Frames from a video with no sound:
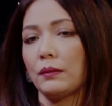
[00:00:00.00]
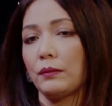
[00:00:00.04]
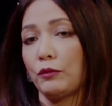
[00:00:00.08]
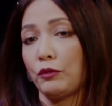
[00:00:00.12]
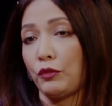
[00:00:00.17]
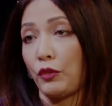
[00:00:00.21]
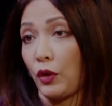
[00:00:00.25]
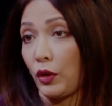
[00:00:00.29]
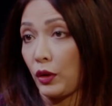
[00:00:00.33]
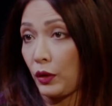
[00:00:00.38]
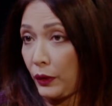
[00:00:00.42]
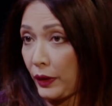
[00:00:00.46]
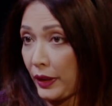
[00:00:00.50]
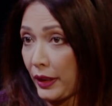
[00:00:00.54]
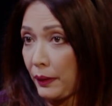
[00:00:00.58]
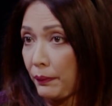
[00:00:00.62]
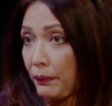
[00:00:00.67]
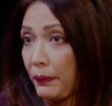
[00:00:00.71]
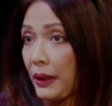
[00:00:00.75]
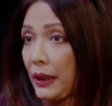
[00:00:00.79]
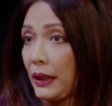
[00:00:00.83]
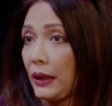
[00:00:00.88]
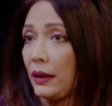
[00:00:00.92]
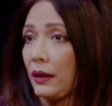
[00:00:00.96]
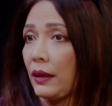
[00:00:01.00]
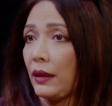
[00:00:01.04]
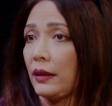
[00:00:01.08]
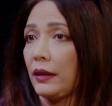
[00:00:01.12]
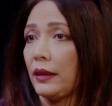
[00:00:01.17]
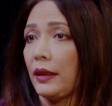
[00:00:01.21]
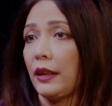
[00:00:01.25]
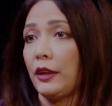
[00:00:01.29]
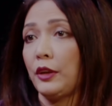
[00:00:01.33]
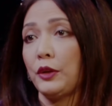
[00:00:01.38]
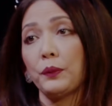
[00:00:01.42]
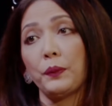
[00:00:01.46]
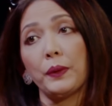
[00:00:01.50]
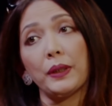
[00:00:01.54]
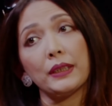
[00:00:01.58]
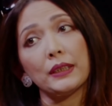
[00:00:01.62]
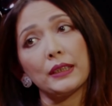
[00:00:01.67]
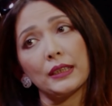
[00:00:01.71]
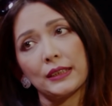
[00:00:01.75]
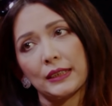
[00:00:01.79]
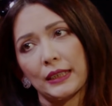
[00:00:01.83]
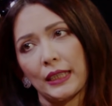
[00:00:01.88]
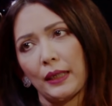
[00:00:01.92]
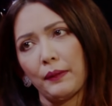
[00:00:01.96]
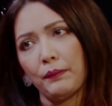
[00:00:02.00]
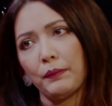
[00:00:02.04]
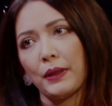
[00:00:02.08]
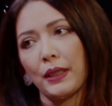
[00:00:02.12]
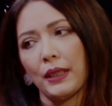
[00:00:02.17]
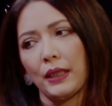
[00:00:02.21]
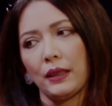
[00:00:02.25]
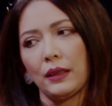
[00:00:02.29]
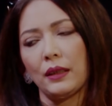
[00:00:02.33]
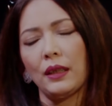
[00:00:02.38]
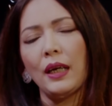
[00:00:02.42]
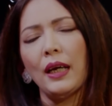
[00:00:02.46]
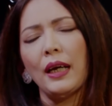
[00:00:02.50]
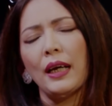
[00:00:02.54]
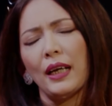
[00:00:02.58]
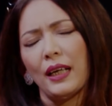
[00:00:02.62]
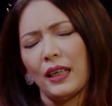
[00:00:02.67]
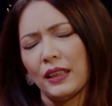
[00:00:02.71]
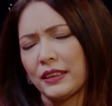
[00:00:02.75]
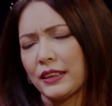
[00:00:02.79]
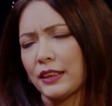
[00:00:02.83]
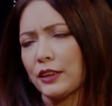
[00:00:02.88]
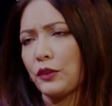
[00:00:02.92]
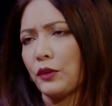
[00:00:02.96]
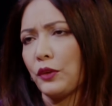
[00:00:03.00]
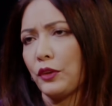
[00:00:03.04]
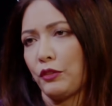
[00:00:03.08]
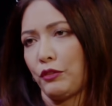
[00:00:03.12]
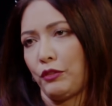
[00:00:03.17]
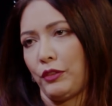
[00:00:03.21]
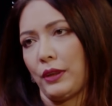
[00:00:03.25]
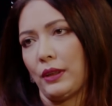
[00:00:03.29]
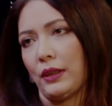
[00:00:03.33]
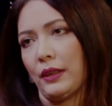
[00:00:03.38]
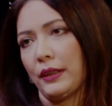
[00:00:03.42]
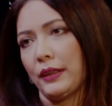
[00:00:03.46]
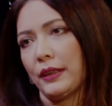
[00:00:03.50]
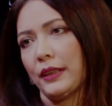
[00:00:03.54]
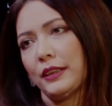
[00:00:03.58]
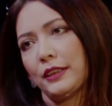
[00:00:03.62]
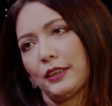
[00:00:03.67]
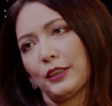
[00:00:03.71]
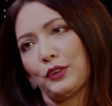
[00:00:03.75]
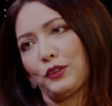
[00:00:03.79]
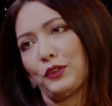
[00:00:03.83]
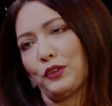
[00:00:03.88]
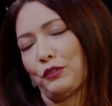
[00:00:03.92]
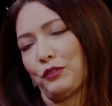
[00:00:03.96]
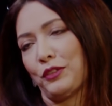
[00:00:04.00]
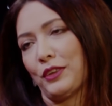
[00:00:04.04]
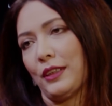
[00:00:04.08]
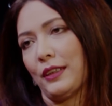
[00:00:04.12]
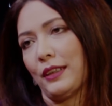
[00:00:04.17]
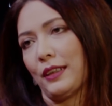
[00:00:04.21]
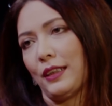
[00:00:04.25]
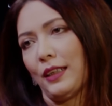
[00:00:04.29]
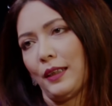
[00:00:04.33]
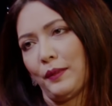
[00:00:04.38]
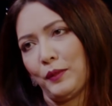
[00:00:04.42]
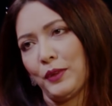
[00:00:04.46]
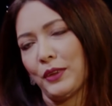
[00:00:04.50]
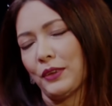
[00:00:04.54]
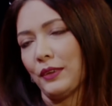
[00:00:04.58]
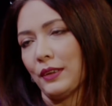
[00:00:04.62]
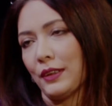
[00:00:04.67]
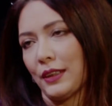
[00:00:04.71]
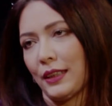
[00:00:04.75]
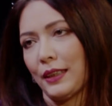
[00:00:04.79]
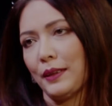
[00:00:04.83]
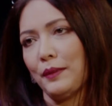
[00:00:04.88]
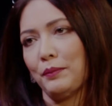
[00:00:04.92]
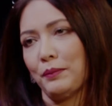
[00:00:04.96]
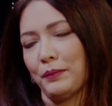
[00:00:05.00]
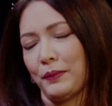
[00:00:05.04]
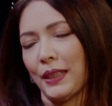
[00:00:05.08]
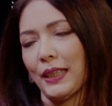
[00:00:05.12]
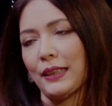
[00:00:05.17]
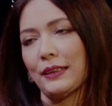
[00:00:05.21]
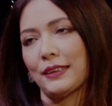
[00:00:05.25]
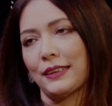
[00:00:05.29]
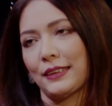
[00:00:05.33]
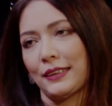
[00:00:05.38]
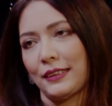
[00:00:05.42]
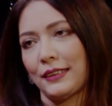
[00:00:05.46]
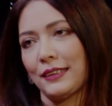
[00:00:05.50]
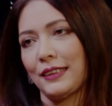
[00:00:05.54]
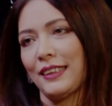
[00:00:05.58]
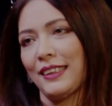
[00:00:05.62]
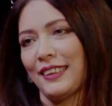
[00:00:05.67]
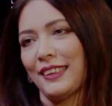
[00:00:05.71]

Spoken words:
following me and then doing the same thing. It's a good feeling. It's a good feeling. Alhamdulillah, I'm blessed.